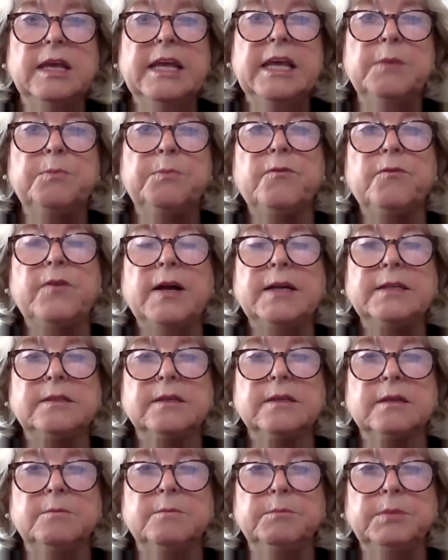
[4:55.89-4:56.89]
It provides
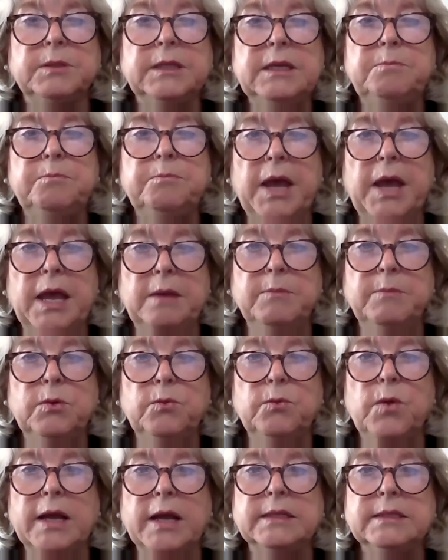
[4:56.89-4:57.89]
a complete payment
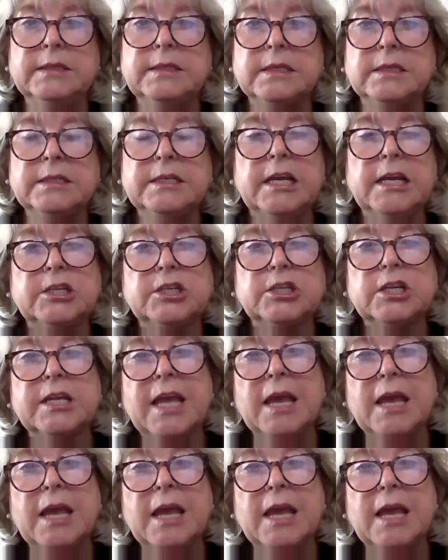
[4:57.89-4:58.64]
reconciliation